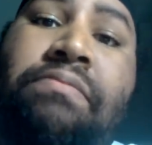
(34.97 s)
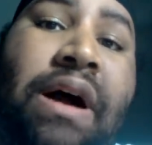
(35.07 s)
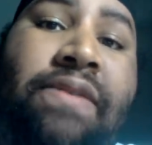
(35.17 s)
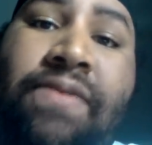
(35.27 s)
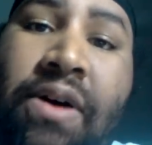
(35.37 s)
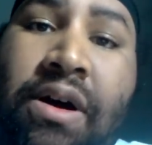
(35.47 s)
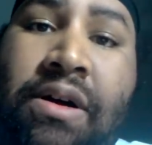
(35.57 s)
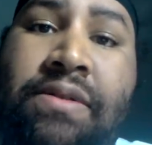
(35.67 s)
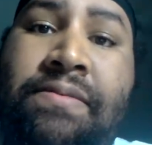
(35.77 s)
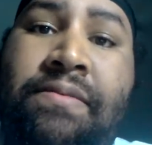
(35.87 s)
by far,
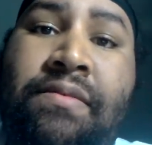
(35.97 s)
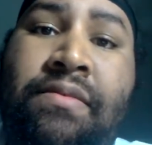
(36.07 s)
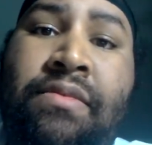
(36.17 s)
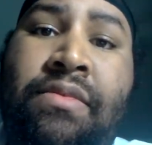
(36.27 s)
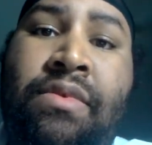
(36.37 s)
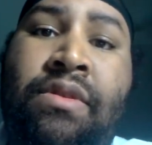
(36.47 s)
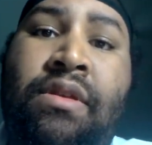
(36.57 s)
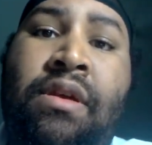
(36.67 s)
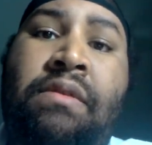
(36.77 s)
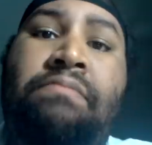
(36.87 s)

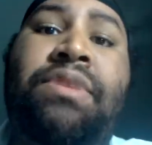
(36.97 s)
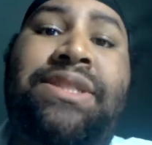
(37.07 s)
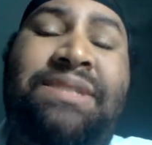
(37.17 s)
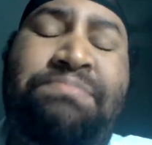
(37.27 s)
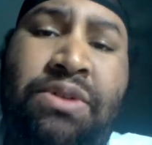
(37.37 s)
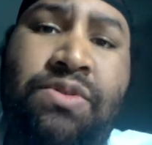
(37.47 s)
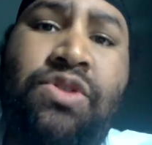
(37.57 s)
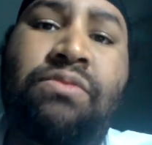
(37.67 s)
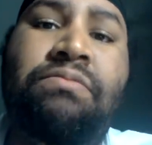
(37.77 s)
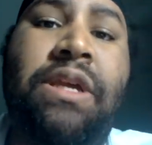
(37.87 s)
but
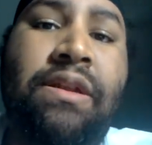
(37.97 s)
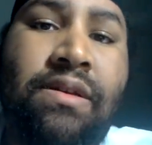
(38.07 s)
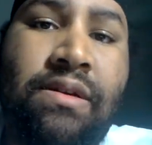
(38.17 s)
spiritual meat.